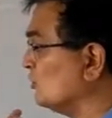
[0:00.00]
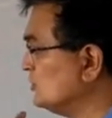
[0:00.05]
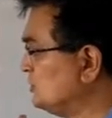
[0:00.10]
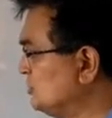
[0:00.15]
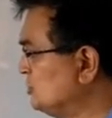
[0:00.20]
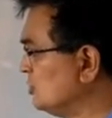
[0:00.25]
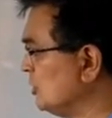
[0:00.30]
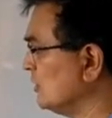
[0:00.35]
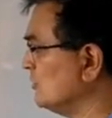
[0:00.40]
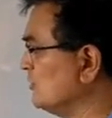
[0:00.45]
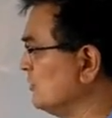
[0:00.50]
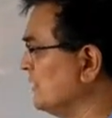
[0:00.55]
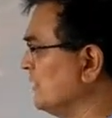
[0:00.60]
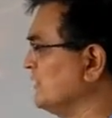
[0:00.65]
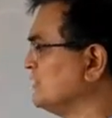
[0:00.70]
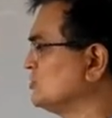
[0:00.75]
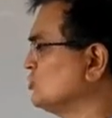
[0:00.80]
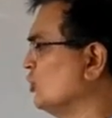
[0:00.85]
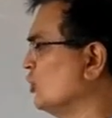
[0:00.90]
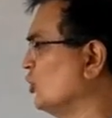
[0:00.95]
German
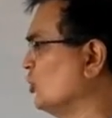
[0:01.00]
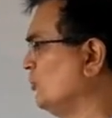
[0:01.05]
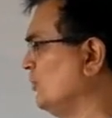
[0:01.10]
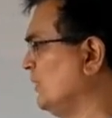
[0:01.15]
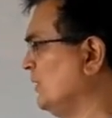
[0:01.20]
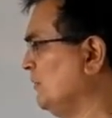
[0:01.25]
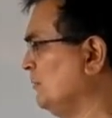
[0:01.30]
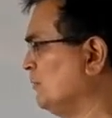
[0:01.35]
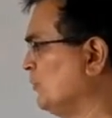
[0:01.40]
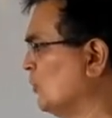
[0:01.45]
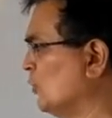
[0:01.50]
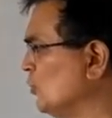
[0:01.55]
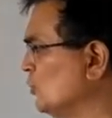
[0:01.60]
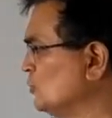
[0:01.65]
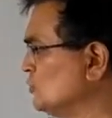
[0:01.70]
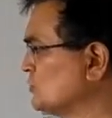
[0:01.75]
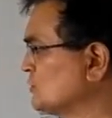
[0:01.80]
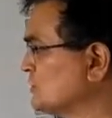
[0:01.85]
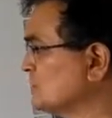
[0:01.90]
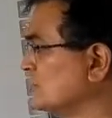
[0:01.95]
is going to be
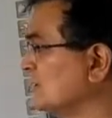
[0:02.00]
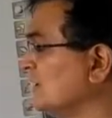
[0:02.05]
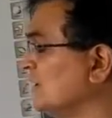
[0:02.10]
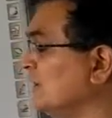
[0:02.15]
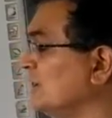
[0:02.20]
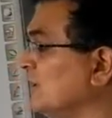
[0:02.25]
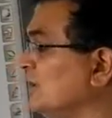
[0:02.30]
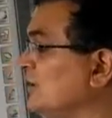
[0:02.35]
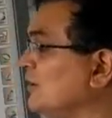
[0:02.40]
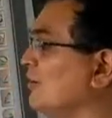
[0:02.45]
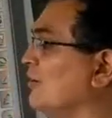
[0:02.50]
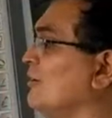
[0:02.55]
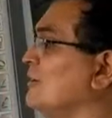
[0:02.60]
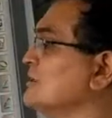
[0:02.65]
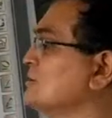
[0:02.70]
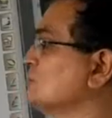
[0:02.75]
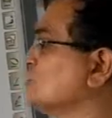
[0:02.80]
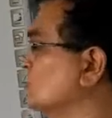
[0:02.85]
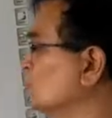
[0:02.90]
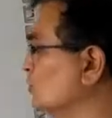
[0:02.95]
imposed, he
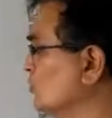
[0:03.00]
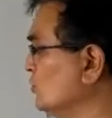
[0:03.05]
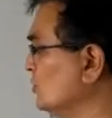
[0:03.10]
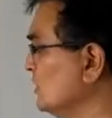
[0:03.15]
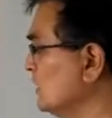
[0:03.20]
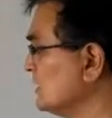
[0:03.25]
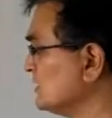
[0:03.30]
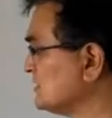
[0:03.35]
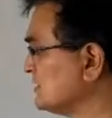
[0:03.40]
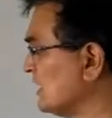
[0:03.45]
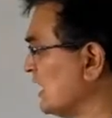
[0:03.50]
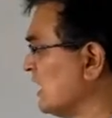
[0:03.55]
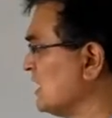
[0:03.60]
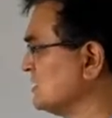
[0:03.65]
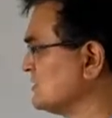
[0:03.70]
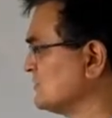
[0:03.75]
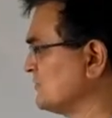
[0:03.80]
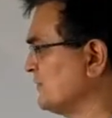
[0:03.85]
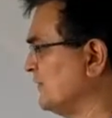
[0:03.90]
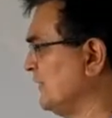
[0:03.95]
also
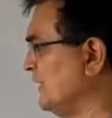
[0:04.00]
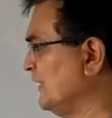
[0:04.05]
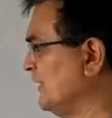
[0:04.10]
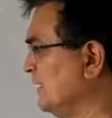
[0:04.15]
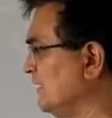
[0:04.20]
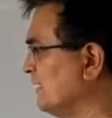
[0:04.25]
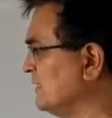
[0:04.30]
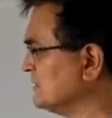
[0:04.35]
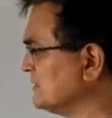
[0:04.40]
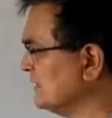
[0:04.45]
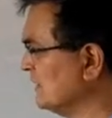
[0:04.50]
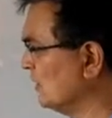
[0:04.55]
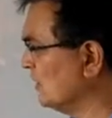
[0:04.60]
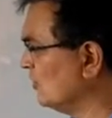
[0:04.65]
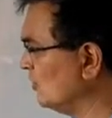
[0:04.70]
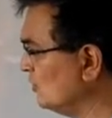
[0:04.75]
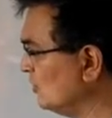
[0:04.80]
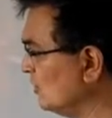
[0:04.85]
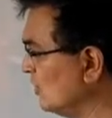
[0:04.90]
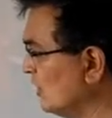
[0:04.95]
starts feeling his
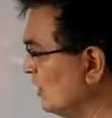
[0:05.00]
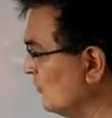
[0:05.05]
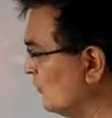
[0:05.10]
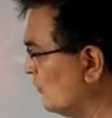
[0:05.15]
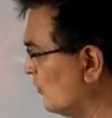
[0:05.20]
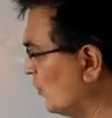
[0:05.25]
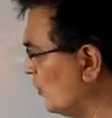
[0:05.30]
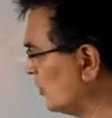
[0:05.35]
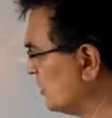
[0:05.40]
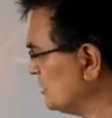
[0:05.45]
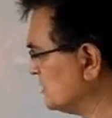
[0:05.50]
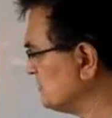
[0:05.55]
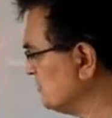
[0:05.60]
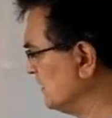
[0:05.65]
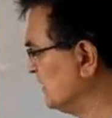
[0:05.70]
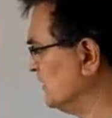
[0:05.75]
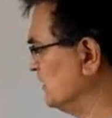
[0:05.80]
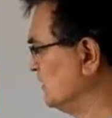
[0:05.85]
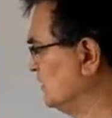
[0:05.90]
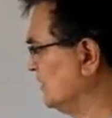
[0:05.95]
love for his
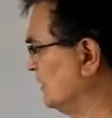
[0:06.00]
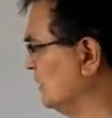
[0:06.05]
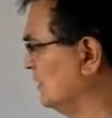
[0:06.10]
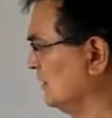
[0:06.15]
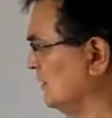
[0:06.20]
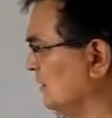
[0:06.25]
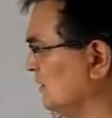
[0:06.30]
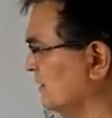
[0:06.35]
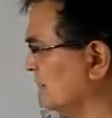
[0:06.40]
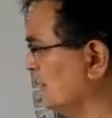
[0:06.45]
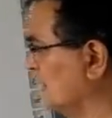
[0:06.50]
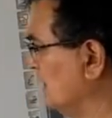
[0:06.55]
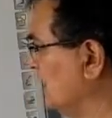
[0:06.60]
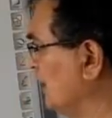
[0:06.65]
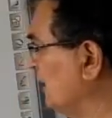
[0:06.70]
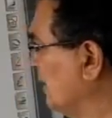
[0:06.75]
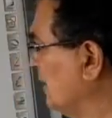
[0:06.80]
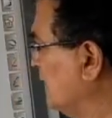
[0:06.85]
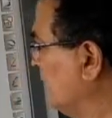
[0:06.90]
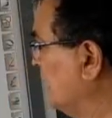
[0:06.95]
mother tongue.
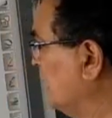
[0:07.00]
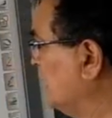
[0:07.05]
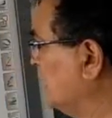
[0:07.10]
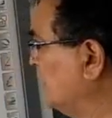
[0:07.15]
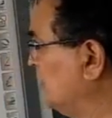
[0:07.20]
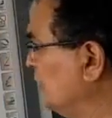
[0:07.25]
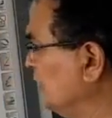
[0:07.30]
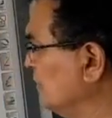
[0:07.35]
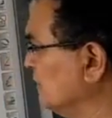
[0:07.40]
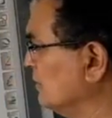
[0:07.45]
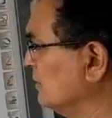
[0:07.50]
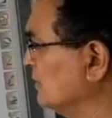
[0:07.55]
And here,